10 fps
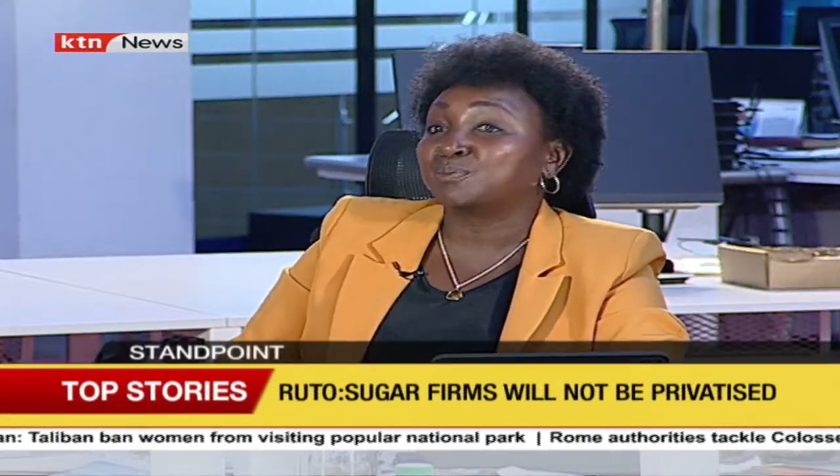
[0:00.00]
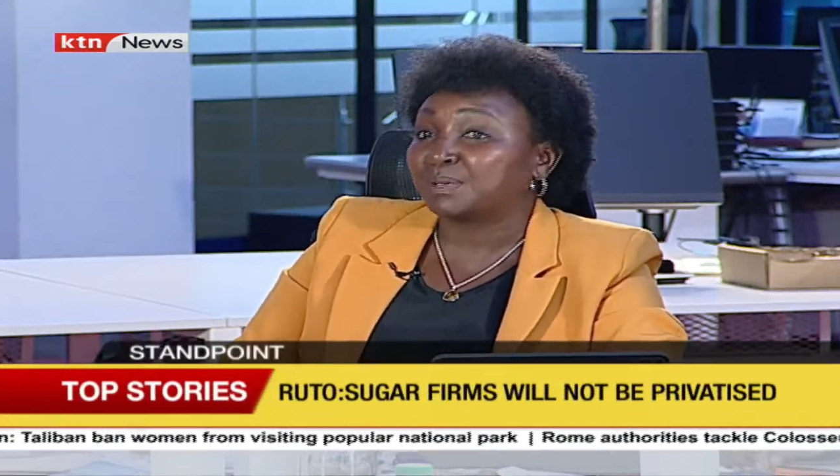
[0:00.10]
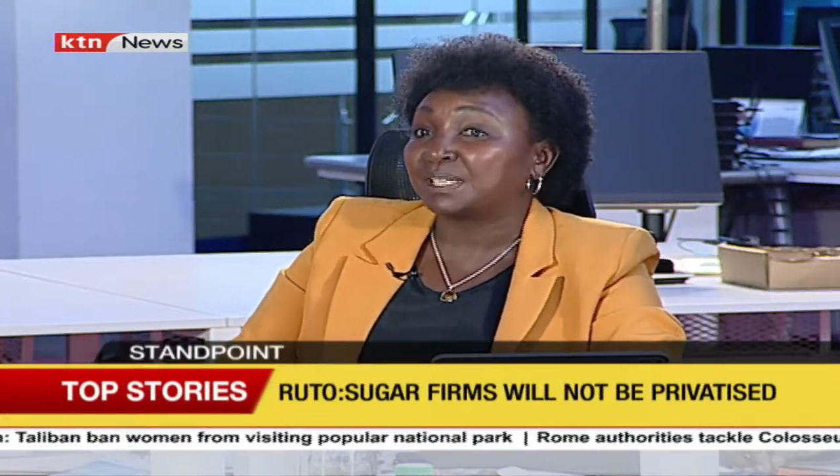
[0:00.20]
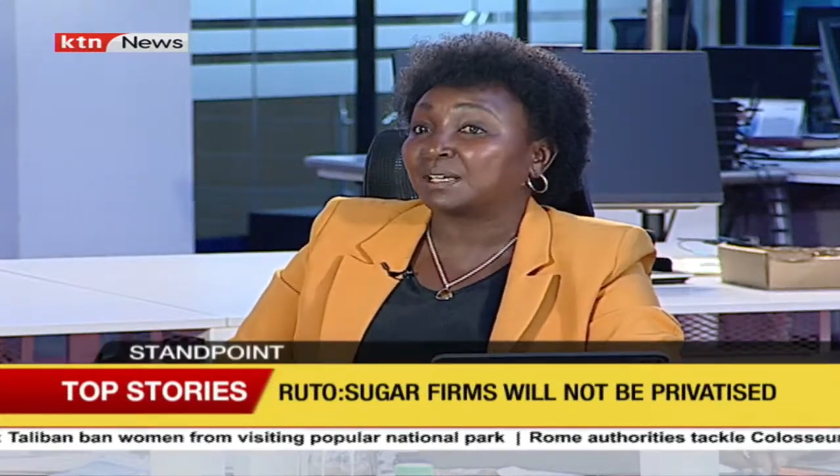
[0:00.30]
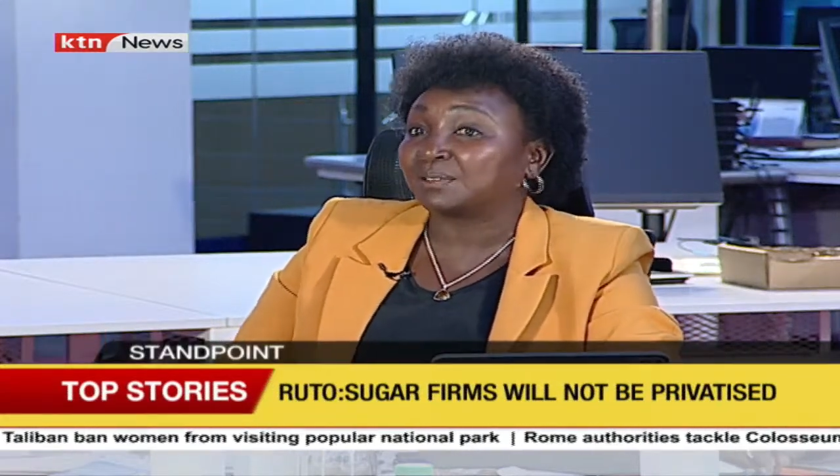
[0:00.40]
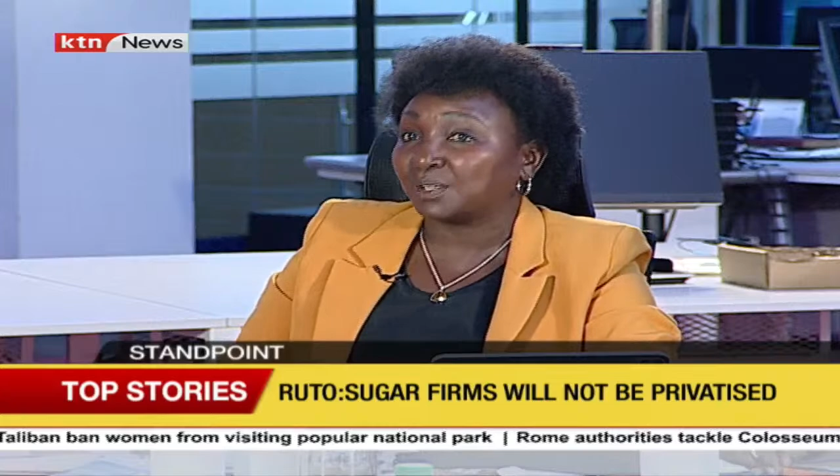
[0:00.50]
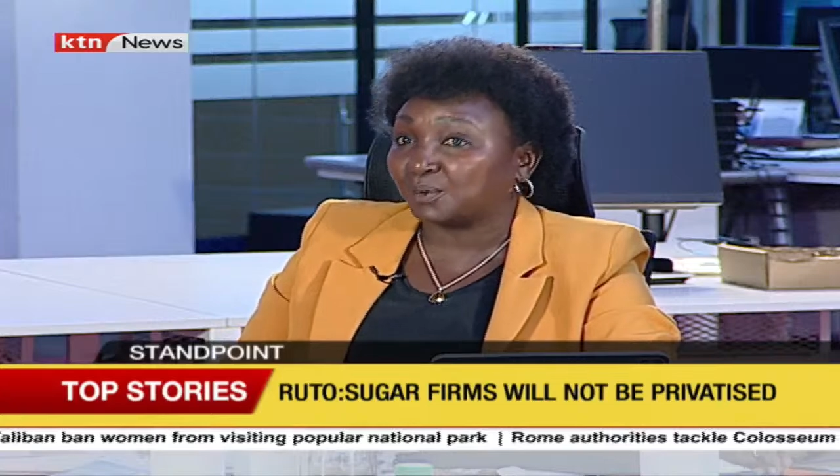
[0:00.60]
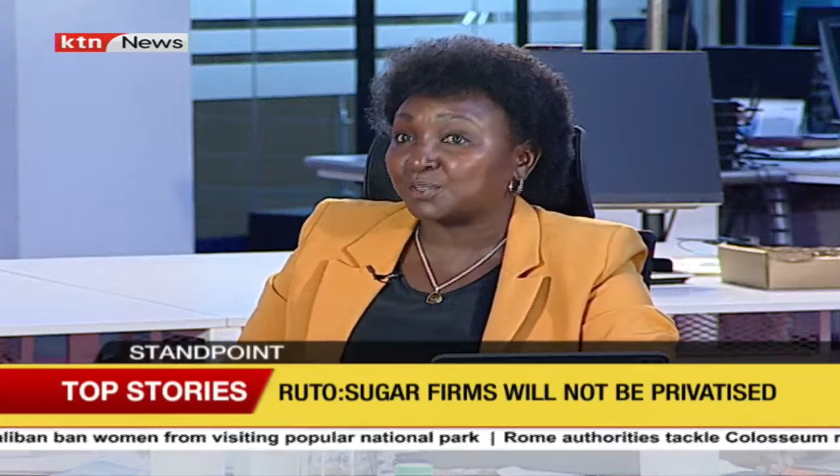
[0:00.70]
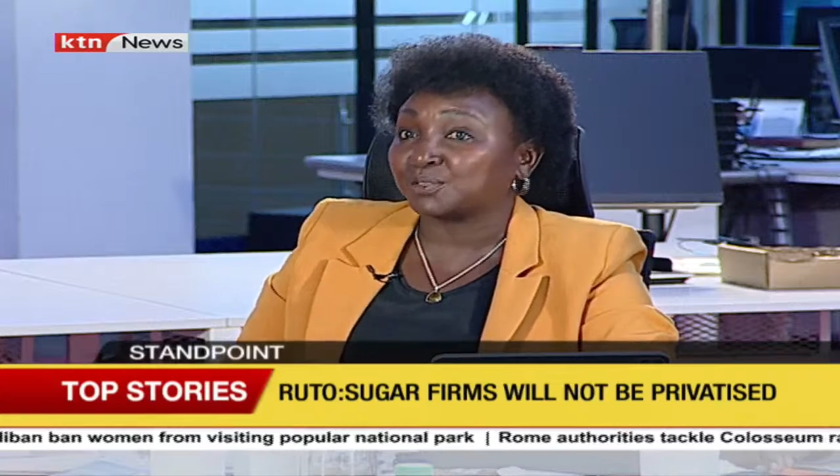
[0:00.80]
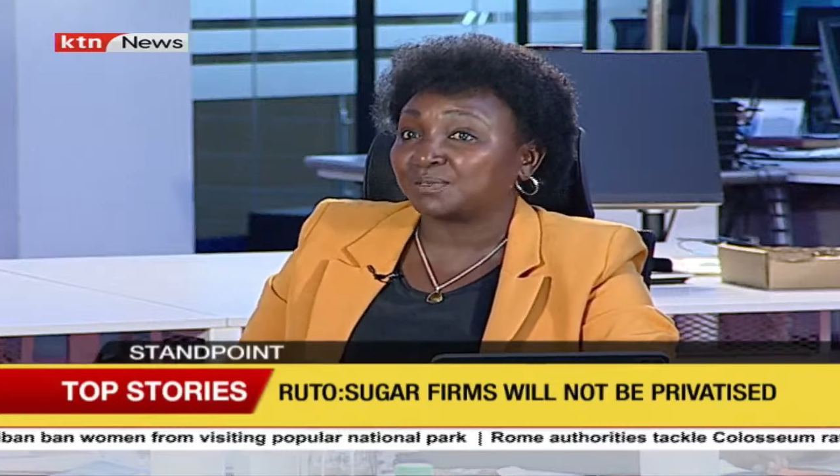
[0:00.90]
bring down the
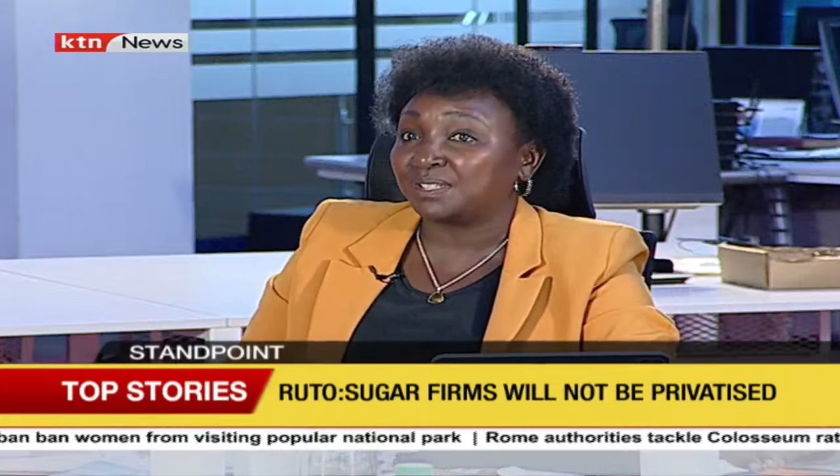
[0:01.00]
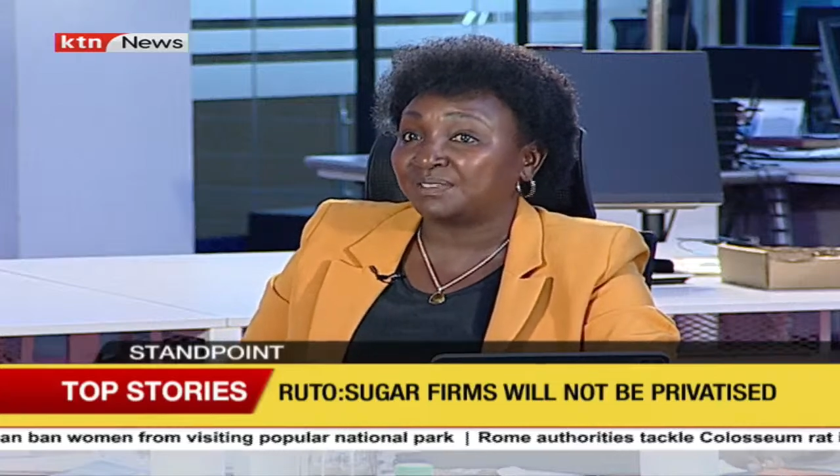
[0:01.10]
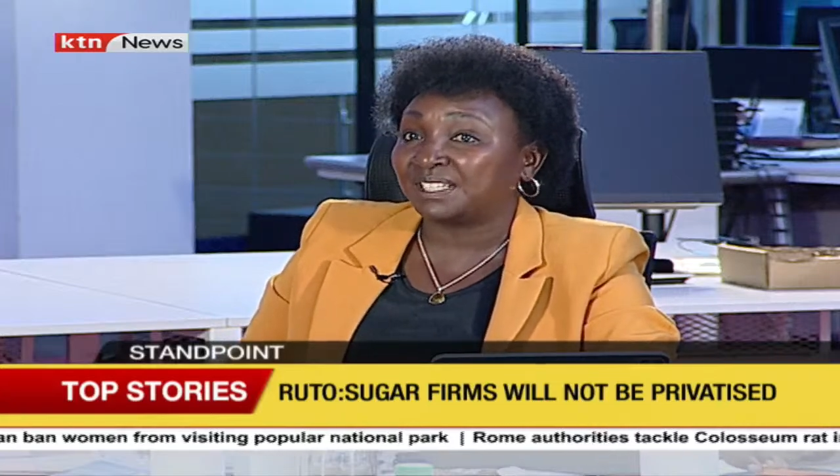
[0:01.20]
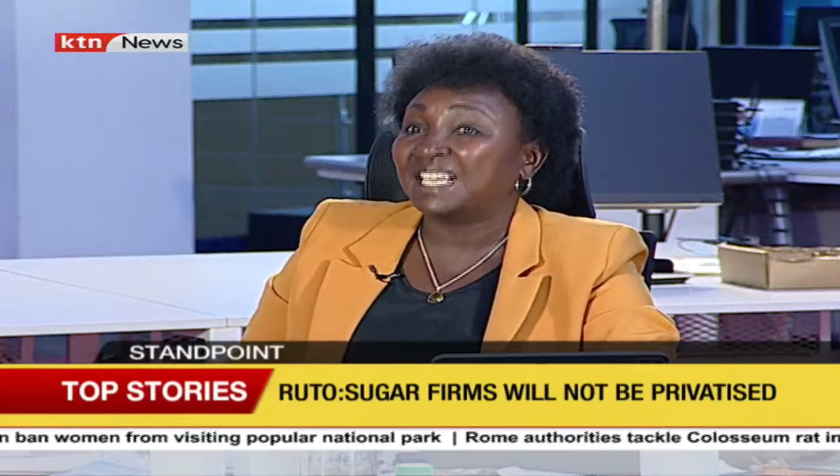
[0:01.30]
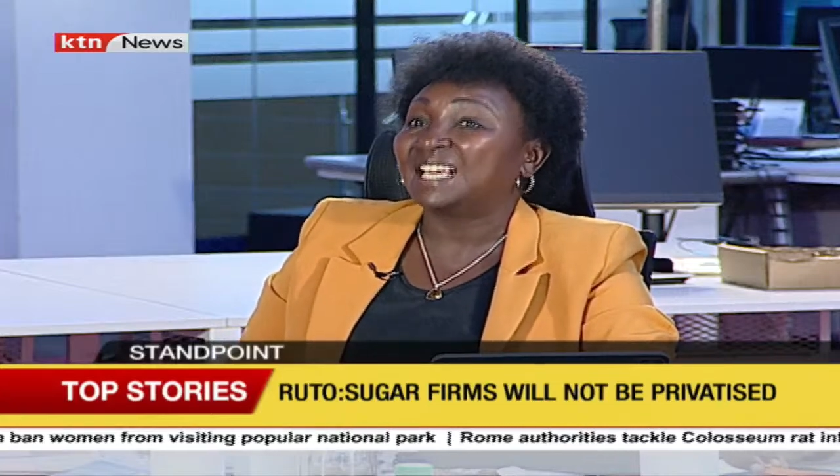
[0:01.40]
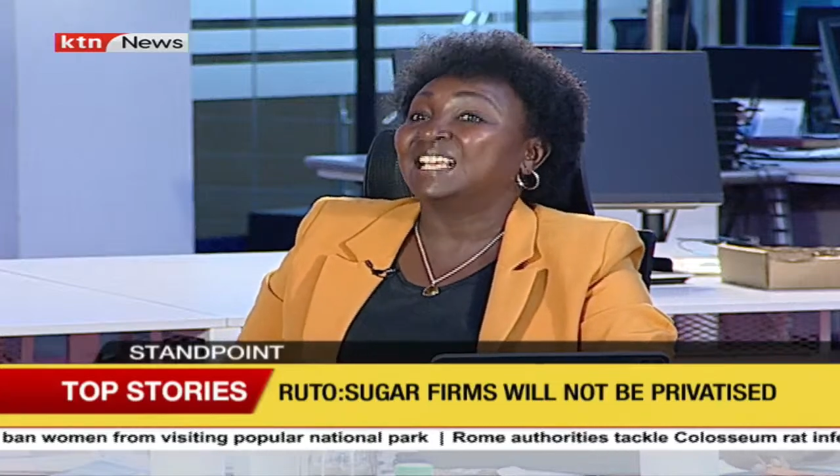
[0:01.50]
cost of living